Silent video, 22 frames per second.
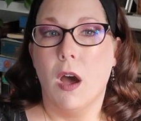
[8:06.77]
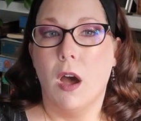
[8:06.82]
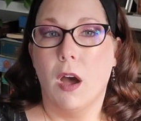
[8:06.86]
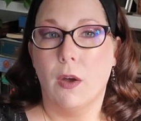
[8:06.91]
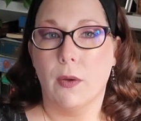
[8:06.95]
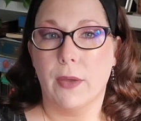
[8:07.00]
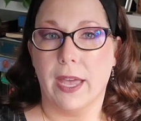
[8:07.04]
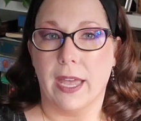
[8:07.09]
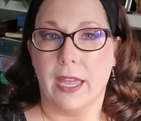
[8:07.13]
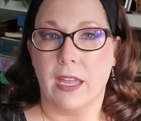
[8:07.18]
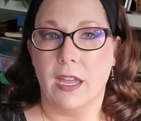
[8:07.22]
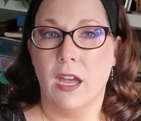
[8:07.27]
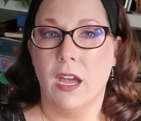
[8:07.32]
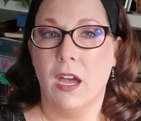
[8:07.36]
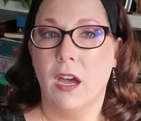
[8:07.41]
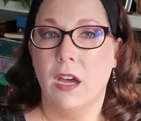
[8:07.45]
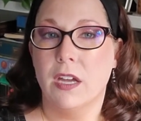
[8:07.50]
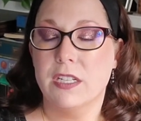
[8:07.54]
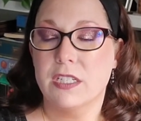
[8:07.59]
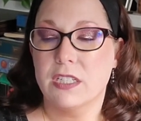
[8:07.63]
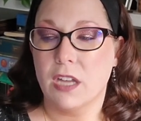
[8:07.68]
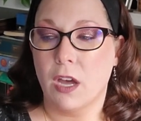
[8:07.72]
Okay,
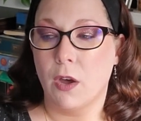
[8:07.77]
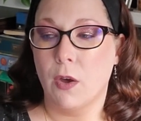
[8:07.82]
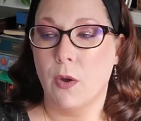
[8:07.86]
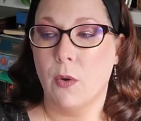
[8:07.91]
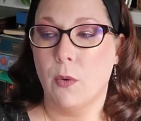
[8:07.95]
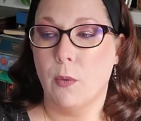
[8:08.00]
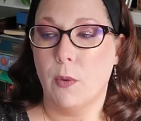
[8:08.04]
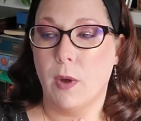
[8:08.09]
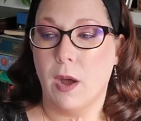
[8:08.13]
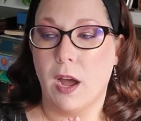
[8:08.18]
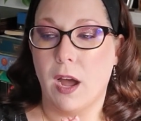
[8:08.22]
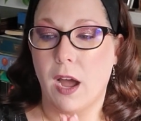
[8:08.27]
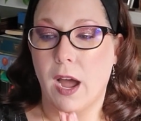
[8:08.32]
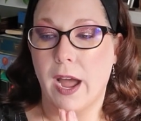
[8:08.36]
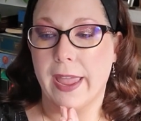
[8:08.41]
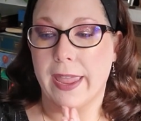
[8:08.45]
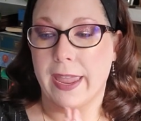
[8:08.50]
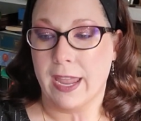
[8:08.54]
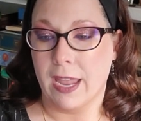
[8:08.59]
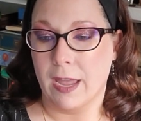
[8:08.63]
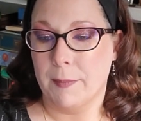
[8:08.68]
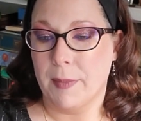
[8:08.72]
so
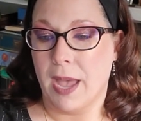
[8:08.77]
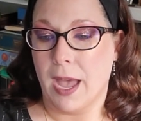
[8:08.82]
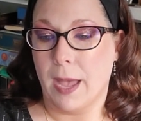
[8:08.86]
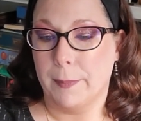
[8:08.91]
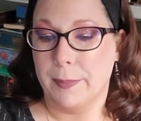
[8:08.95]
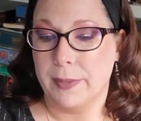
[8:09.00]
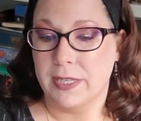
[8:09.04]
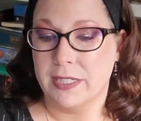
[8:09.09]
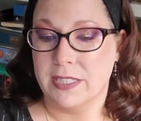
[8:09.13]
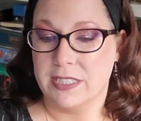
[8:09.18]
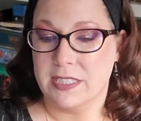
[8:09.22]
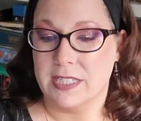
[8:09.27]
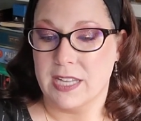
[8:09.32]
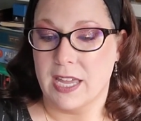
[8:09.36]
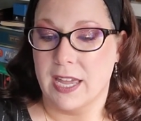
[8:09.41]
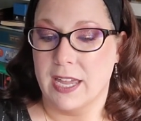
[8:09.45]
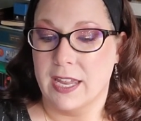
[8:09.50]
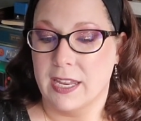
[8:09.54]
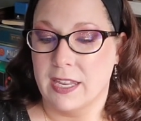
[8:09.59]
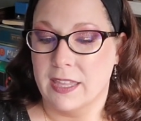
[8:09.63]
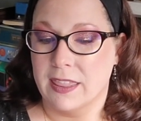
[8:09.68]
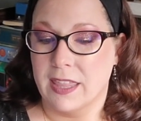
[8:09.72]
I am happy to
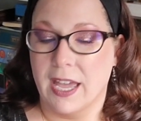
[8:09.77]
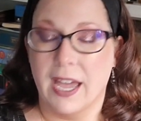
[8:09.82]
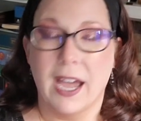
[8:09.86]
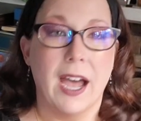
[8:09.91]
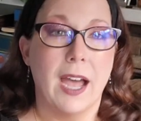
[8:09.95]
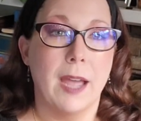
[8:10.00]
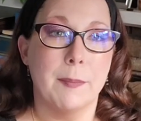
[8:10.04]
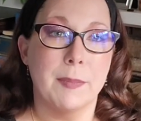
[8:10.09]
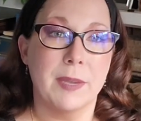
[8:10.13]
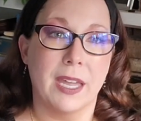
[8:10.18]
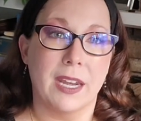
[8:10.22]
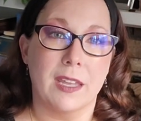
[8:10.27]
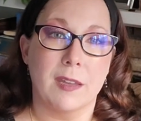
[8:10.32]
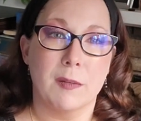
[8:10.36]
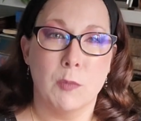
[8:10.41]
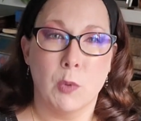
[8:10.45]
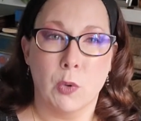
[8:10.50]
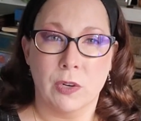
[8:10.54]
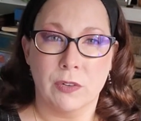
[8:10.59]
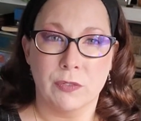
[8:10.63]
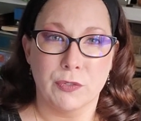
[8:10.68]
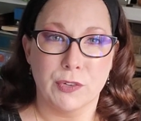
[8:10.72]
say that I'm getting
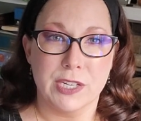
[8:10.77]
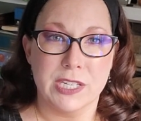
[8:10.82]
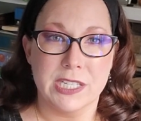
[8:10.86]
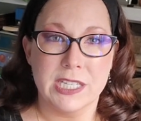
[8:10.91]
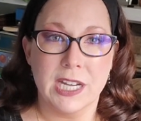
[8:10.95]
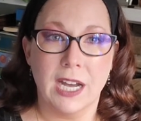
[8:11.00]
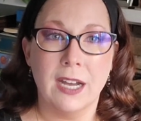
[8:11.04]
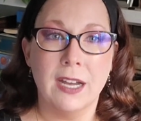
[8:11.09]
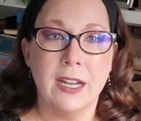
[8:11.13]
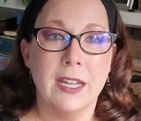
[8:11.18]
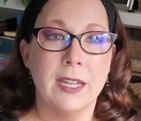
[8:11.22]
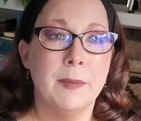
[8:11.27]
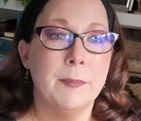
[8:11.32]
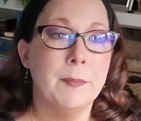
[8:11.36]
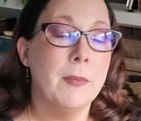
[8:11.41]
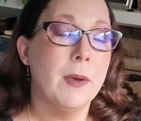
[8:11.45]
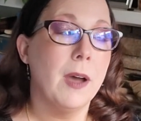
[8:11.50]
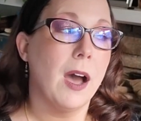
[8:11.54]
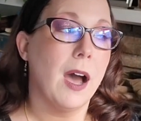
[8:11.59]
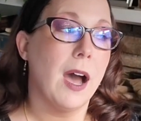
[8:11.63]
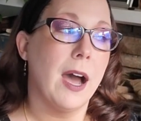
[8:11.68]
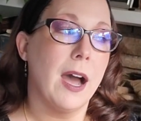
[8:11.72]
more free
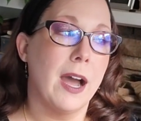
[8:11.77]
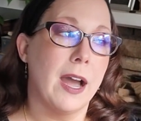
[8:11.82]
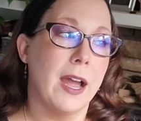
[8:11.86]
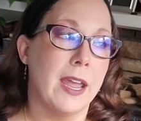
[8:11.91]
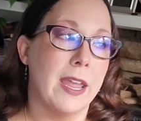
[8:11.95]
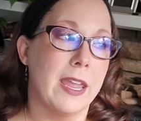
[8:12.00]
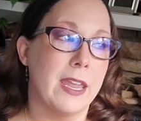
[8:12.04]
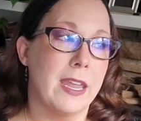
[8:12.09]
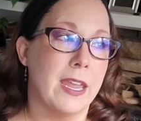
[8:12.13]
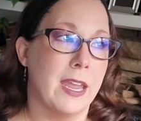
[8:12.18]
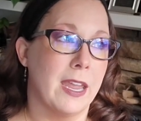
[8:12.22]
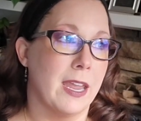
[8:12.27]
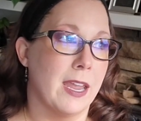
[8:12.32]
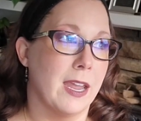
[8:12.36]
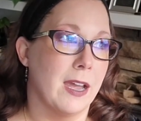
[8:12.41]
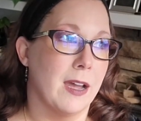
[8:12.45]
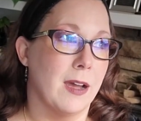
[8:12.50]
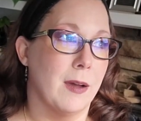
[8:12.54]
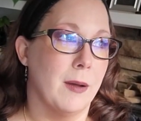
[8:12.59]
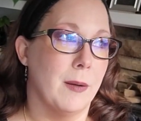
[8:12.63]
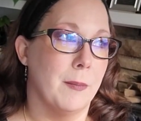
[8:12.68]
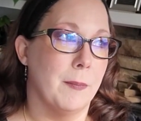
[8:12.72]
time. I
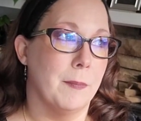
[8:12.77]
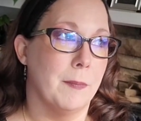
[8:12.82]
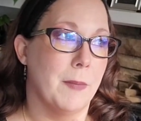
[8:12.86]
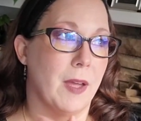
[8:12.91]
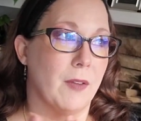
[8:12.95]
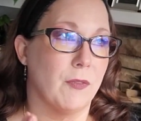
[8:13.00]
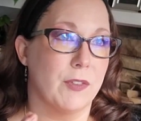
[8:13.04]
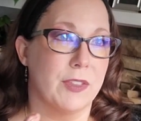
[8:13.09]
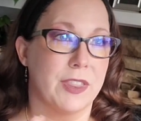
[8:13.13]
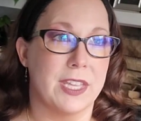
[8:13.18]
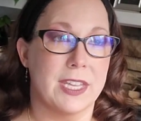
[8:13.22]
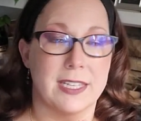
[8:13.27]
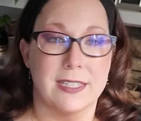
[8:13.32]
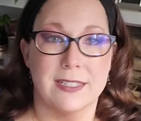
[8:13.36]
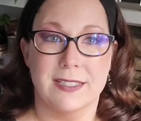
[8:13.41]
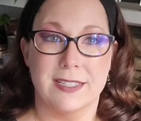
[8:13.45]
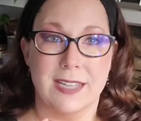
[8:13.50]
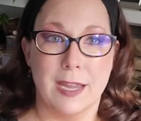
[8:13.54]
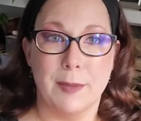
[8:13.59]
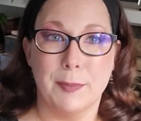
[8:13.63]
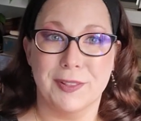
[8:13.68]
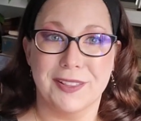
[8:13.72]
am everything is
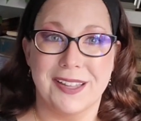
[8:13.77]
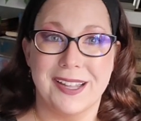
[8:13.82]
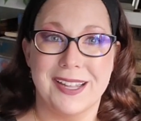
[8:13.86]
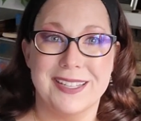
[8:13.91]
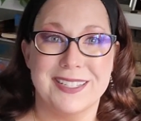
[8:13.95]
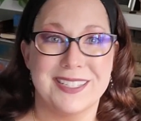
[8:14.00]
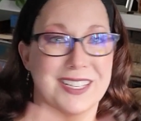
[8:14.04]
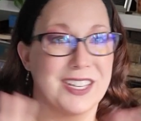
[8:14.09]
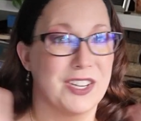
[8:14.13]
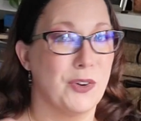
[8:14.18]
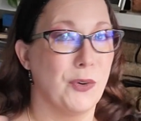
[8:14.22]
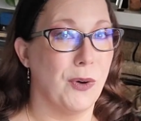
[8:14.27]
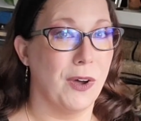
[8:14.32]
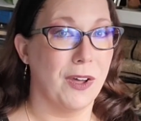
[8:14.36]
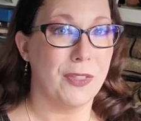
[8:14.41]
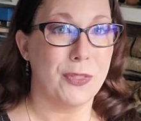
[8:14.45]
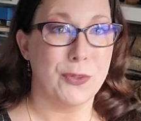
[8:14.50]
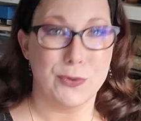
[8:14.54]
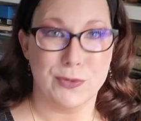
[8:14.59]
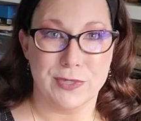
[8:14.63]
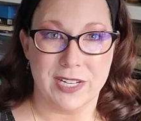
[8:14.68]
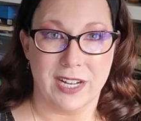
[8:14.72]
stabilizing in all
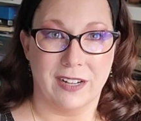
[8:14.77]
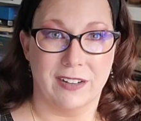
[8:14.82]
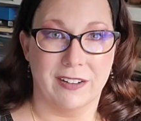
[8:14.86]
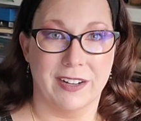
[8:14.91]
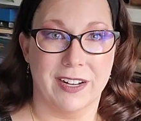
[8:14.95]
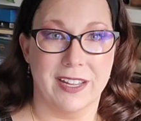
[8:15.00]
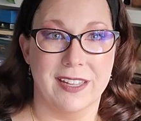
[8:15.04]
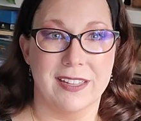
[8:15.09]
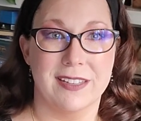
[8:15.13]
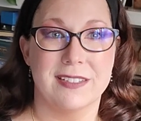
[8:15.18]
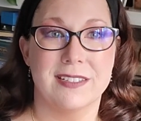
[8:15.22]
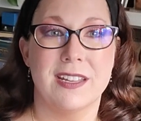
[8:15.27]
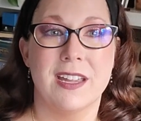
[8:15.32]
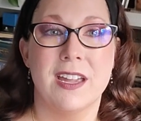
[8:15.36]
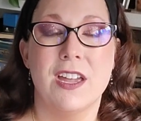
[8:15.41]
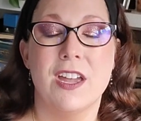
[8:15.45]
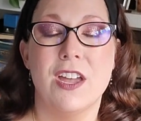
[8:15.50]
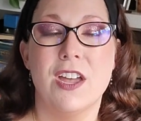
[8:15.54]
those areas.